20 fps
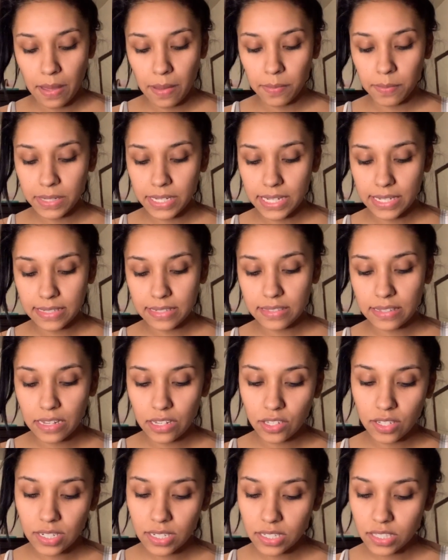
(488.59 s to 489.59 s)
But yes,
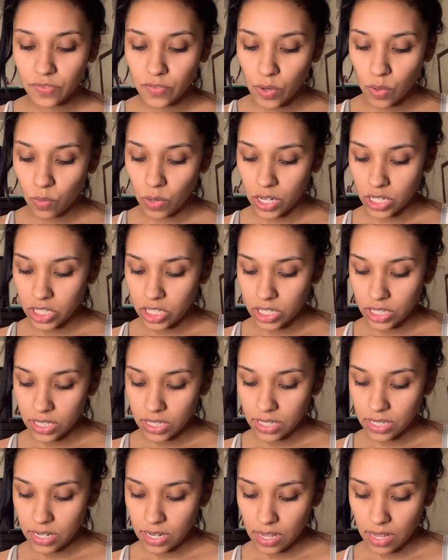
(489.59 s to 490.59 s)
thank you guys for
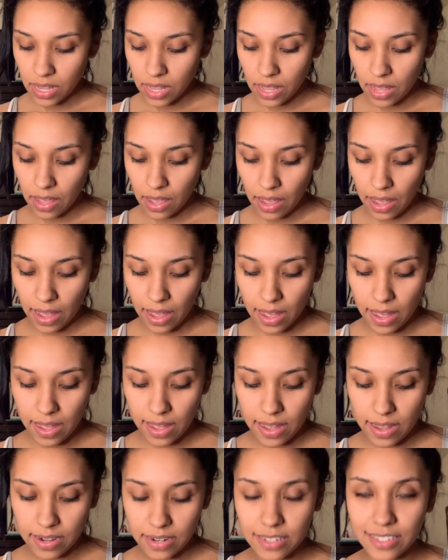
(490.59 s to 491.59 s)
watching,
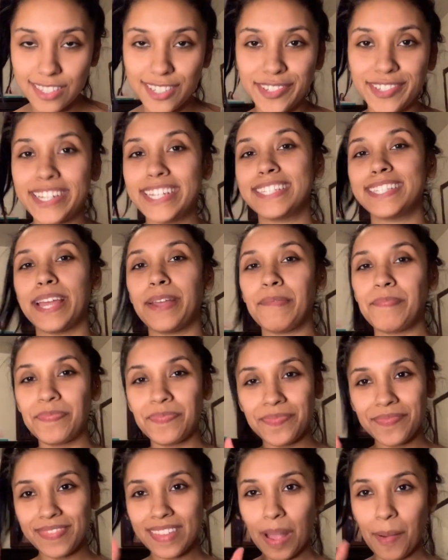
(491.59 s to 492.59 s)
and until next time,
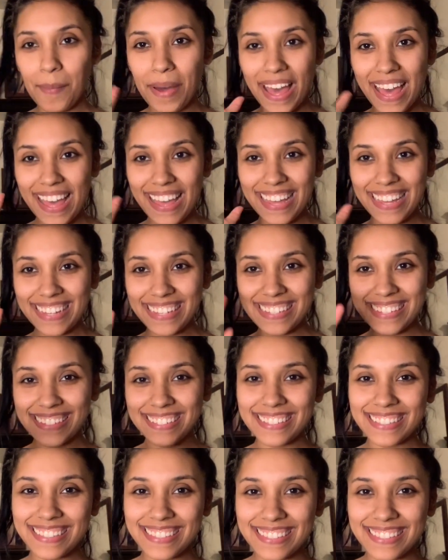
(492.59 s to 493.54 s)
bye.